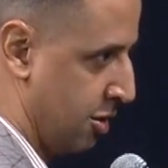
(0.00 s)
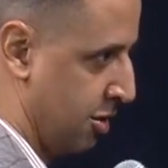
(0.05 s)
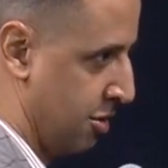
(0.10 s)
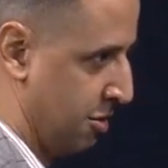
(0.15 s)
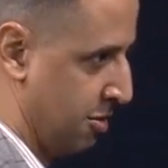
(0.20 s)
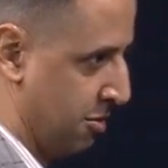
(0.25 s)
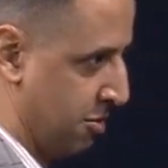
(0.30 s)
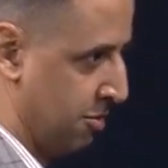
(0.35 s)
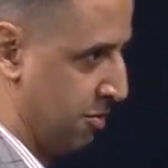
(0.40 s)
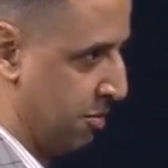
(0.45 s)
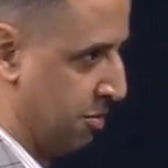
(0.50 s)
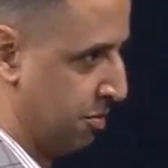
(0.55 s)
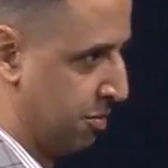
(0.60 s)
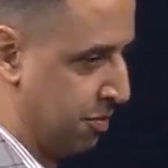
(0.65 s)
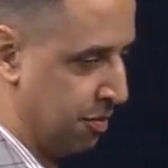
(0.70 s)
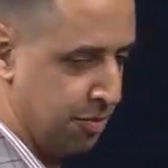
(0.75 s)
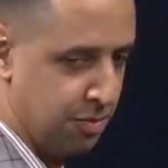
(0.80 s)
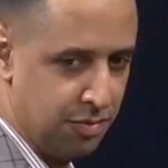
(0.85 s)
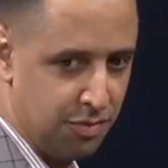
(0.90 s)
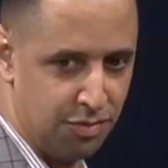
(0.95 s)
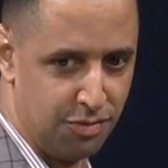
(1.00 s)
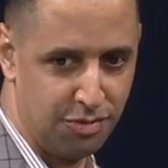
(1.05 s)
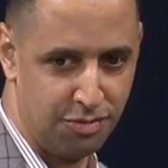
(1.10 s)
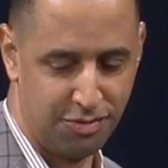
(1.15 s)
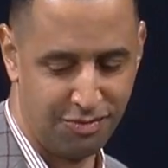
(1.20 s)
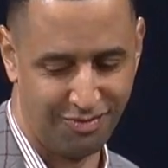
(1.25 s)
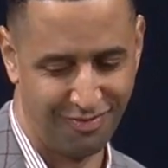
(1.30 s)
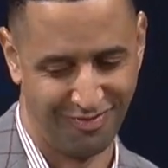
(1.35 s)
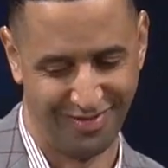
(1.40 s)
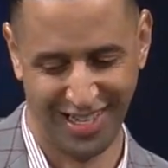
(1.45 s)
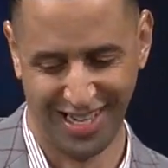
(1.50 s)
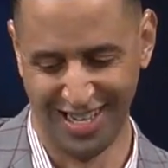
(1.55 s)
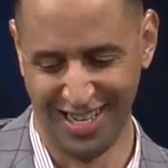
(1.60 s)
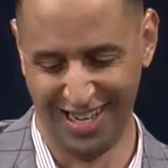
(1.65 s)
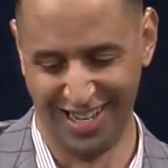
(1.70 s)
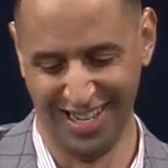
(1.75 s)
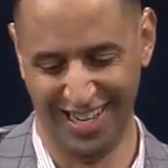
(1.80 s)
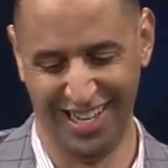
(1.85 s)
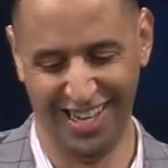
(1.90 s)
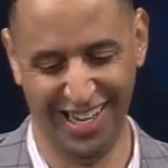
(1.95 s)

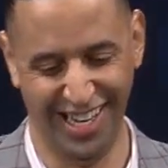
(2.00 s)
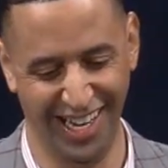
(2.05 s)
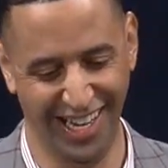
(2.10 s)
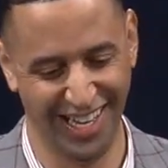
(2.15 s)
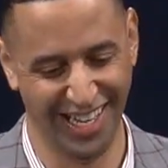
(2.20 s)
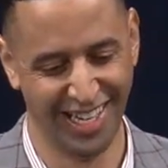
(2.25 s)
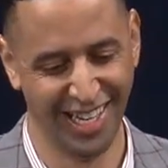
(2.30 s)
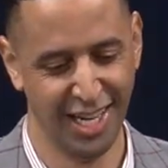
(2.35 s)
(silence)